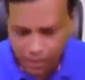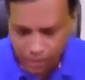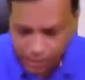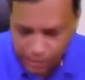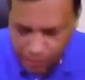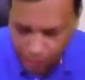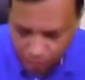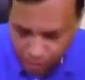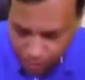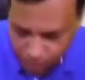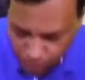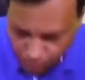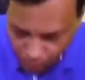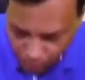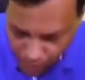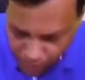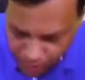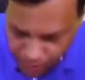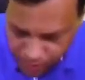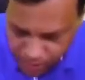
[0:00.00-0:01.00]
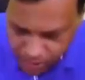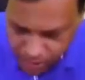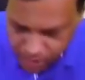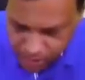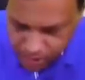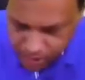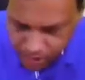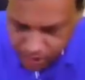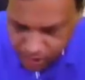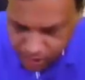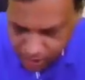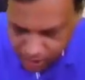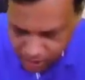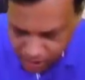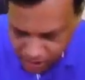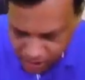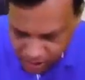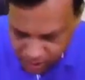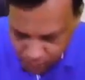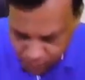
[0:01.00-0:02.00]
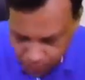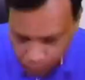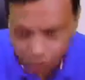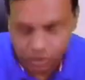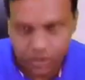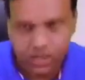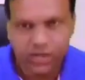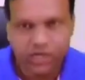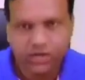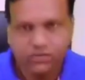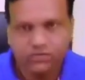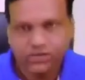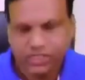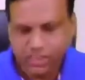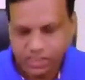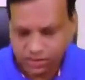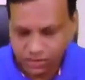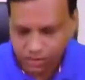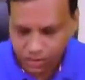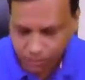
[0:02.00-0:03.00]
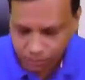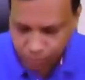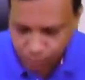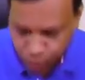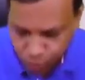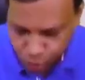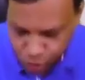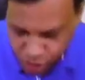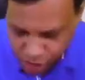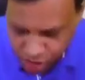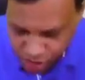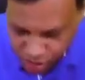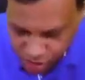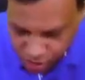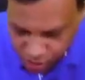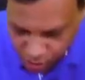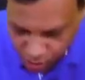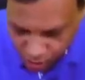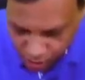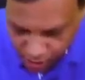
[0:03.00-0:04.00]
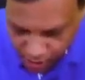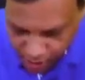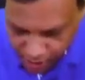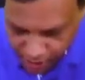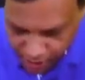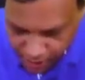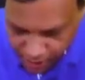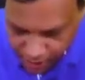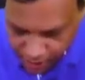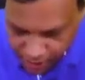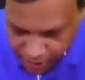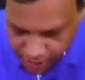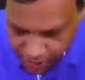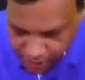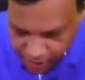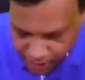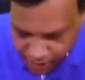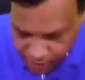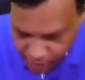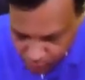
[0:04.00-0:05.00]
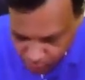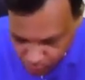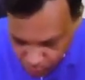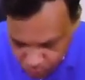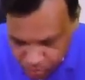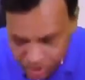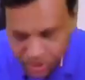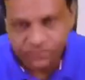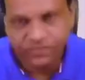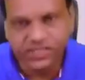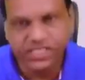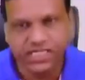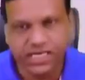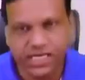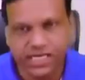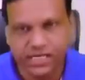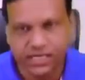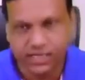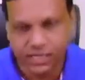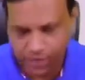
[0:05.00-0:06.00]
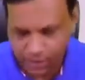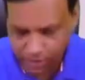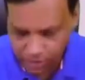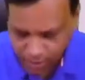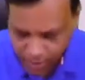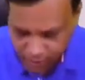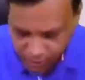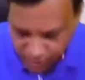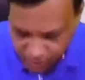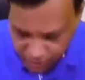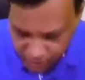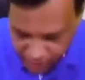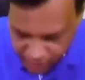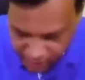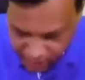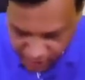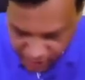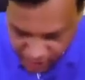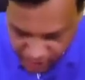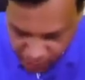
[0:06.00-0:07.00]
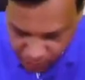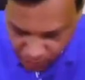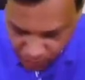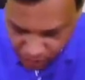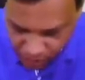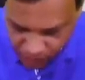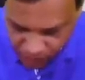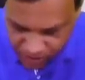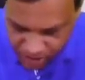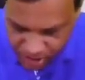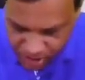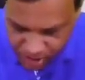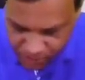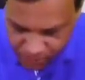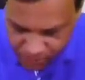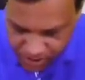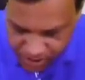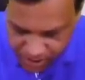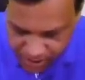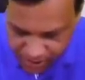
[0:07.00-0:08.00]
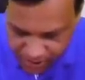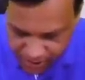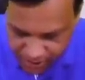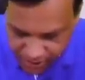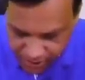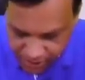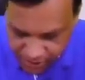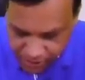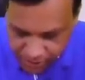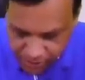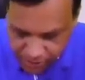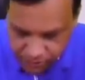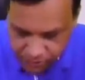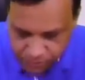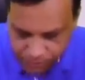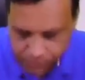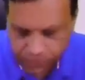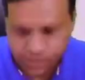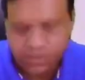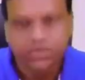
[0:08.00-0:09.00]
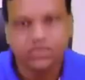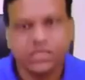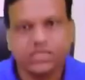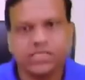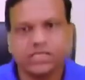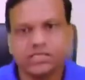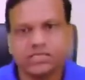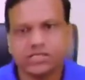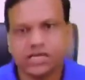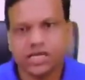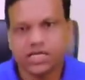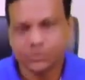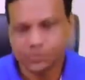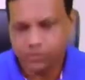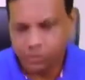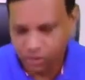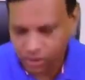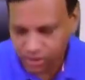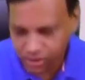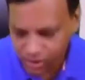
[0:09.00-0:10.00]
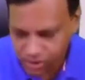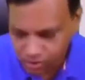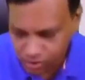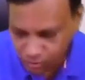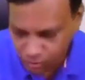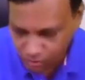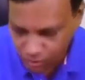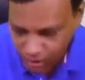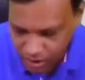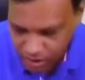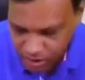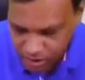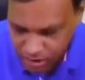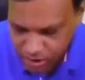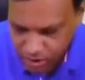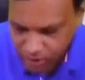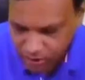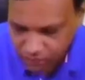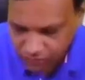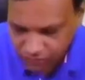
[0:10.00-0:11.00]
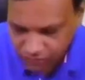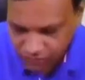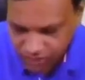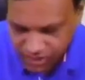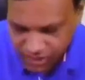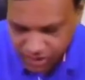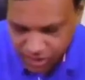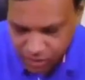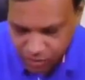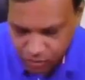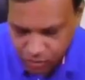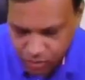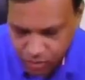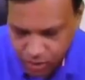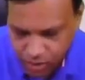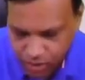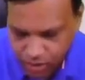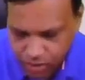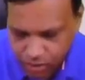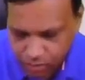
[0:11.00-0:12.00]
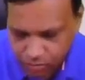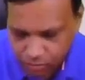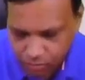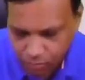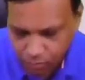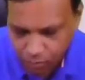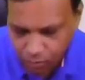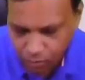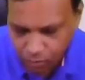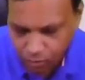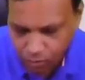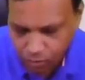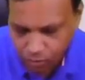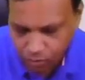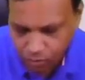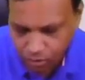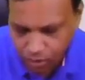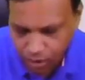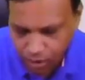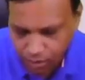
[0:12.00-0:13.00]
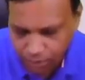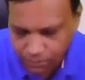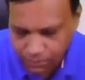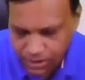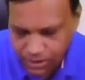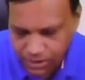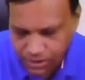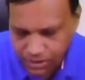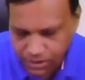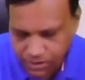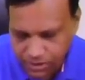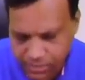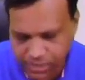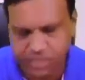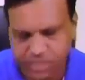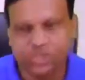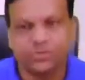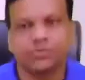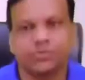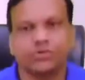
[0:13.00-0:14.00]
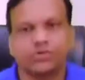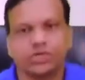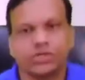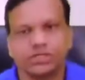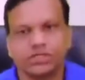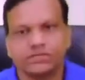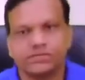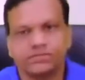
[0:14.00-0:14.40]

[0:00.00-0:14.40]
Now important thing, the transporter which pushes noradrenaline into the vesicle, the transporter which is present here, this transporter is known as vesicular monoamine transporter.